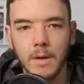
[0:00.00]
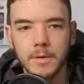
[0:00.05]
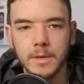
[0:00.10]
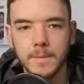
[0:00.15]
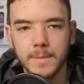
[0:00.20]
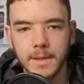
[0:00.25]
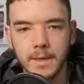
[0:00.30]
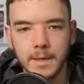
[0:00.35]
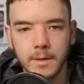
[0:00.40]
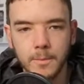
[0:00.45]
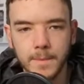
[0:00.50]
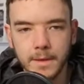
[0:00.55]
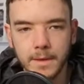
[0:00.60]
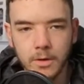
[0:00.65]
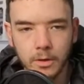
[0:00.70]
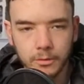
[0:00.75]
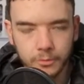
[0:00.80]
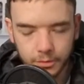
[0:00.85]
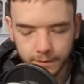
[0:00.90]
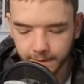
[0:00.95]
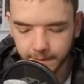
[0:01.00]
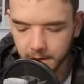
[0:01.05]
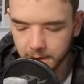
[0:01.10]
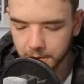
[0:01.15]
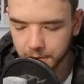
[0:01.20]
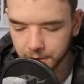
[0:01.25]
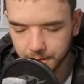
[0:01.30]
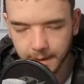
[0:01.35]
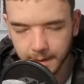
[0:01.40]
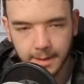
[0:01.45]
I'm going to be a little bit
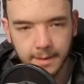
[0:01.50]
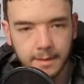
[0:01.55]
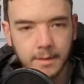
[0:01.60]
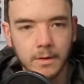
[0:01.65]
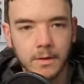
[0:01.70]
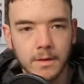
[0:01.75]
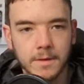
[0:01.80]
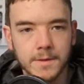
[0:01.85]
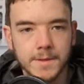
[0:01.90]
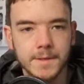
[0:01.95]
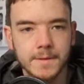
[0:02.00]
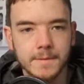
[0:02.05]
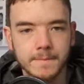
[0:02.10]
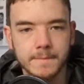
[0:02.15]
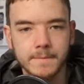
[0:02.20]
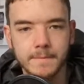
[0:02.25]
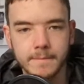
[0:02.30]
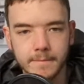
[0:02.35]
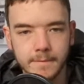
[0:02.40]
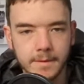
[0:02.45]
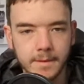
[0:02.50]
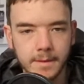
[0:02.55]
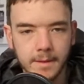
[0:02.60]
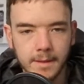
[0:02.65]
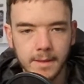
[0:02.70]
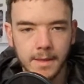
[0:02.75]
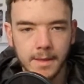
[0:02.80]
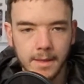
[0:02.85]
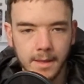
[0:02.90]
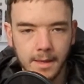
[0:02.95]
controversial here, guys.
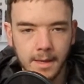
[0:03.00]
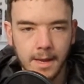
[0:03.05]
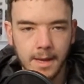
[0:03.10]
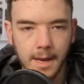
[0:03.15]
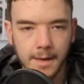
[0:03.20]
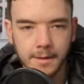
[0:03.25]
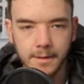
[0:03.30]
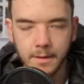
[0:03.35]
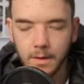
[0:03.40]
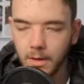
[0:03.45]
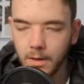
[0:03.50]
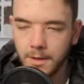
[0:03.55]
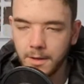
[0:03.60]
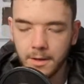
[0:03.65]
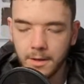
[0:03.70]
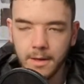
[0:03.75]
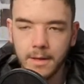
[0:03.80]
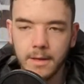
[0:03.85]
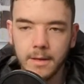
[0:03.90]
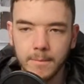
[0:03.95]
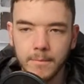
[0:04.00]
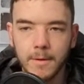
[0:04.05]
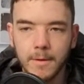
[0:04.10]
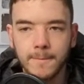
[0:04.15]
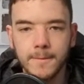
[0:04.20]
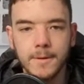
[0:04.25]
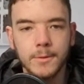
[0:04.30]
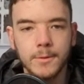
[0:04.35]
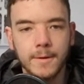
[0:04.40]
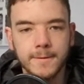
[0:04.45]
And a lot of you
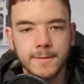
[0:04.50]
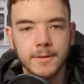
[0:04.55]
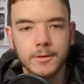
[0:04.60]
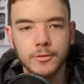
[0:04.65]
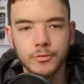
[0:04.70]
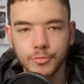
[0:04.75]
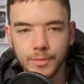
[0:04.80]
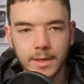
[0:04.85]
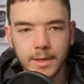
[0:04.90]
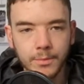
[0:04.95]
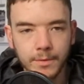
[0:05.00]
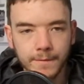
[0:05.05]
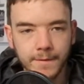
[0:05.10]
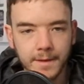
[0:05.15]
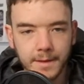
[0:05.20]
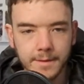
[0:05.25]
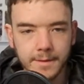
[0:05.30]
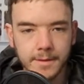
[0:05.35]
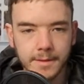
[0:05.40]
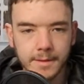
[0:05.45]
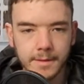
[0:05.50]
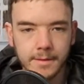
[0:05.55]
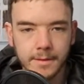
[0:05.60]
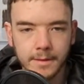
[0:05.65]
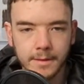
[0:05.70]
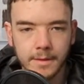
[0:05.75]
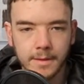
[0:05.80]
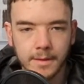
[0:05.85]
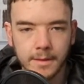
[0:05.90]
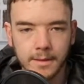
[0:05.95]
probably won't agree with this.
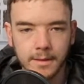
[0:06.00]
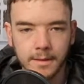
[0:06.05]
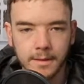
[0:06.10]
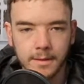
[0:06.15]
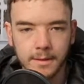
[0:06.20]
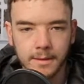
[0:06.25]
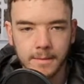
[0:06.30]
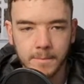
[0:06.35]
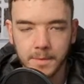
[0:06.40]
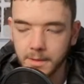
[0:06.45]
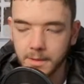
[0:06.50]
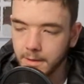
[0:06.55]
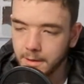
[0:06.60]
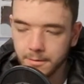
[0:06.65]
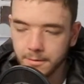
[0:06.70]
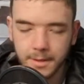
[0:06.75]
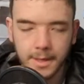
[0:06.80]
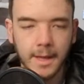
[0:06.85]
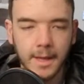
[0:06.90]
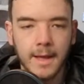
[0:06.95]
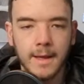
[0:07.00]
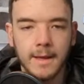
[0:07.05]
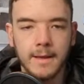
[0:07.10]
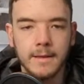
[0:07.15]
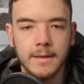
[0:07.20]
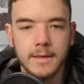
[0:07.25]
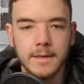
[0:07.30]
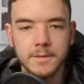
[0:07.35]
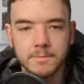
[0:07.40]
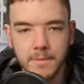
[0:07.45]
But I don't care.
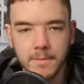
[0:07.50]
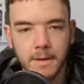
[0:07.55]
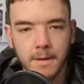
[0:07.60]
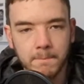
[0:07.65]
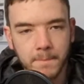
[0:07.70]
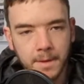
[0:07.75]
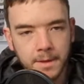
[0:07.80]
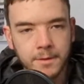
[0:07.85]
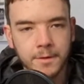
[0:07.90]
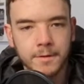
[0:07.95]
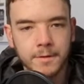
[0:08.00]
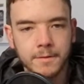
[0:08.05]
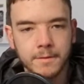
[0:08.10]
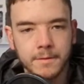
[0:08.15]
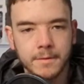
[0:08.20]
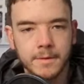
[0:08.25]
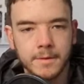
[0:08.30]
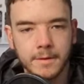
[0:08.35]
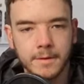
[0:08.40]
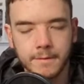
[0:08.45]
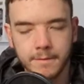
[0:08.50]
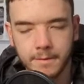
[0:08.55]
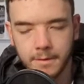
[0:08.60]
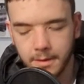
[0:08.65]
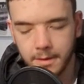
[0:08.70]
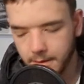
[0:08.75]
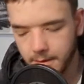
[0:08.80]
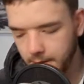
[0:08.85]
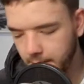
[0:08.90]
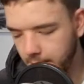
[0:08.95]
It's my opinion,
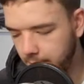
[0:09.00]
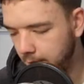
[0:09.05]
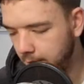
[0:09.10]
right?